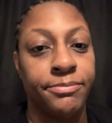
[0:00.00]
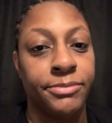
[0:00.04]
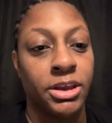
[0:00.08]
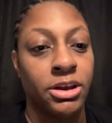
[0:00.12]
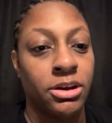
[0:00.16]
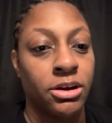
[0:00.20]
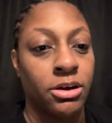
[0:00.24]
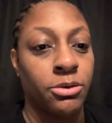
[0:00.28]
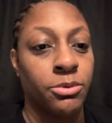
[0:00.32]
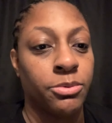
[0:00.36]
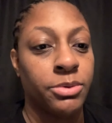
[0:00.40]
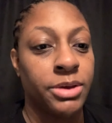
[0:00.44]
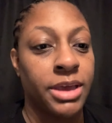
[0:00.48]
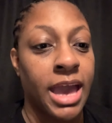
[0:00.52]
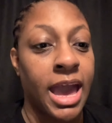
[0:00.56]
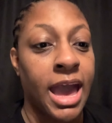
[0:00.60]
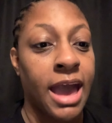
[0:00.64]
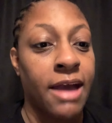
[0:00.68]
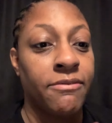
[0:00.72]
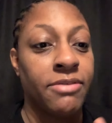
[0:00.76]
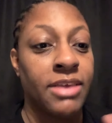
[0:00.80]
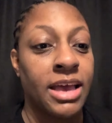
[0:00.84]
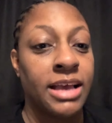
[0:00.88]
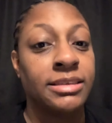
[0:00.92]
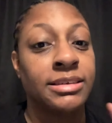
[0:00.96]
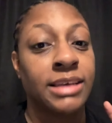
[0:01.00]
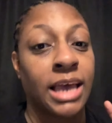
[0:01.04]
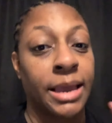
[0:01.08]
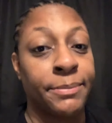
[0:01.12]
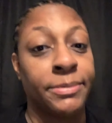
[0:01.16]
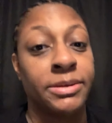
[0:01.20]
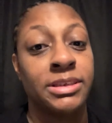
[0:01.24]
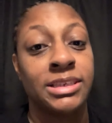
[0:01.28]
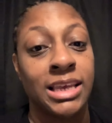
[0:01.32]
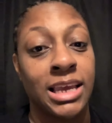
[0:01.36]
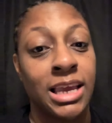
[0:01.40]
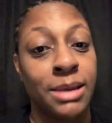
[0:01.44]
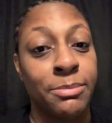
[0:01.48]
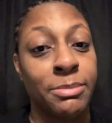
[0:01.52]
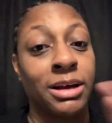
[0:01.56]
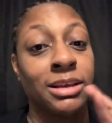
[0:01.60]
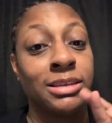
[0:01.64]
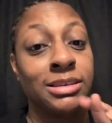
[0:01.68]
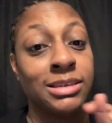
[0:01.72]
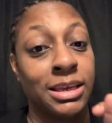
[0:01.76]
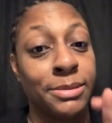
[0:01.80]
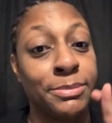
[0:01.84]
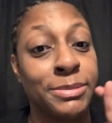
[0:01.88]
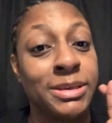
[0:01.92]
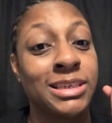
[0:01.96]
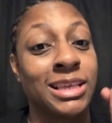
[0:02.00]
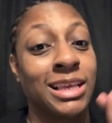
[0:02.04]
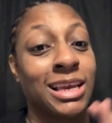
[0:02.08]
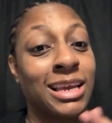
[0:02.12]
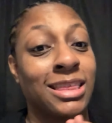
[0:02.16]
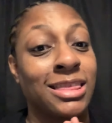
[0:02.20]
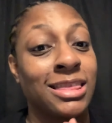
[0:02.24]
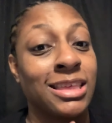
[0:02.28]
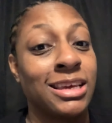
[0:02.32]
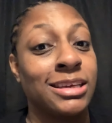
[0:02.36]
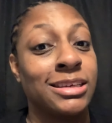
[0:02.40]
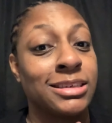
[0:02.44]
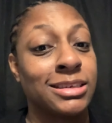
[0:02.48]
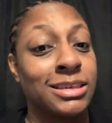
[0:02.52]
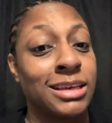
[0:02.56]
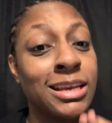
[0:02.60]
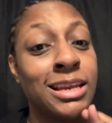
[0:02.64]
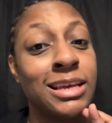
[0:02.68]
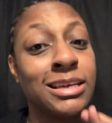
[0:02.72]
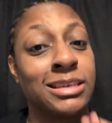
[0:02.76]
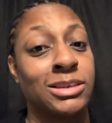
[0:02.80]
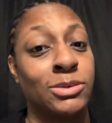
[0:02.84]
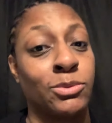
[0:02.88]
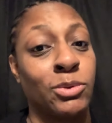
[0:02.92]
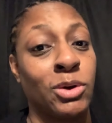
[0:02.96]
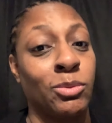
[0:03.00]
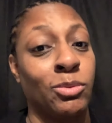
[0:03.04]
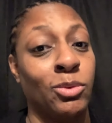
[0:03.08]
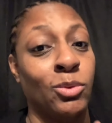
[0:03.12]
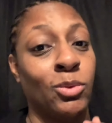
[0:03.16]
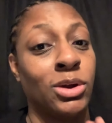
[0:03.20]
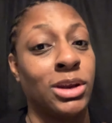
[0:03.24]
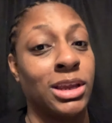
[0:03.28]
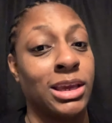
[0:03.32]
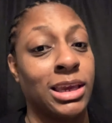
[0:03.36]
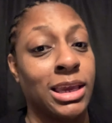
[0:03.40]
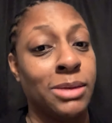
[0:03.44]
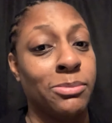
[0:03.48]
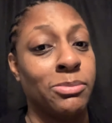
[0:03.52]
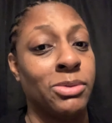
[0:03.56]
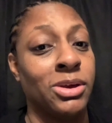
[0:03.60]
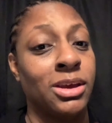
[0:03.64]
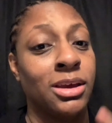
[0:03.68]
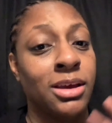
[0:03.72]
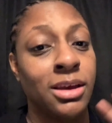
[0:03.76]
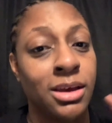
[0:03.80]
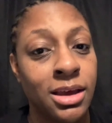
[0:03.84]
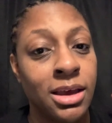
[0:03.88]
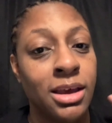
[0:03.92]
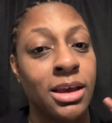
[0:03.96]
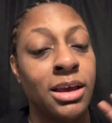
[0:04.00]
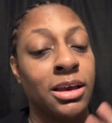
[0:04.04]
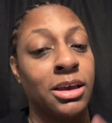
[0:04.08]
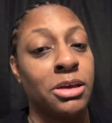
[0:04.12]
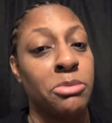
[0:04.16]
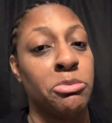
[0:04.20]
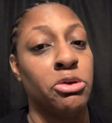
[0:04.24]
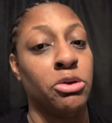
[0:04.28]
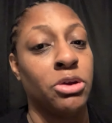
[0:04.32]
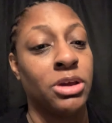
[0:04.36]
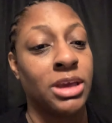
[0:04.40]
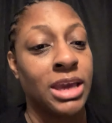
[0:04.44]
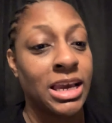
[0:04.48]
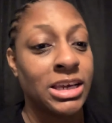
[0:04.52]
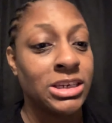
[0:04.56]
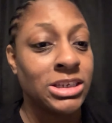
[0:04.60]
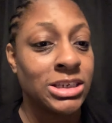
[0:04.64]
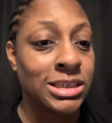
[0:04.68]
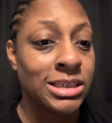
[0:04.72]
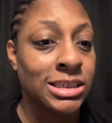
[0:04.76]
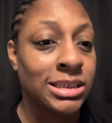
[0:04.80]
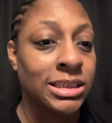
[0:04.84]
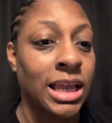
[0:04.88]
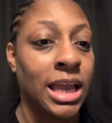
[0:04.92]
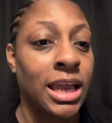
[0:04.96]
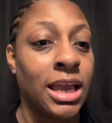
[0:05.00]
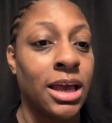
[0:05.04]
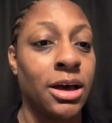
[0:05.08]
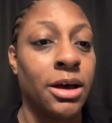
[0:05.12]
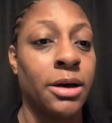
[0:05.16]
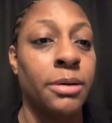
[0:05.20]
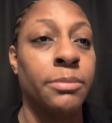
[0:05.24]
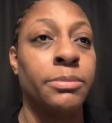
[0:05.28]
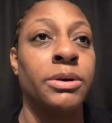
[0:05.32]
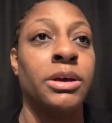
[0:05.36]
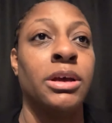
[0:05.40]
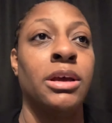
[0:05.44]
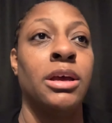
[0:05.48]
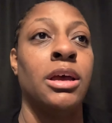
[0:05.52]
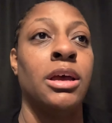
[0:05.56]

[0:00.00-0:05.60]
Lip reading: We have that type of team. Our team is like this, and that's the way we want to keep it. Communication stay up.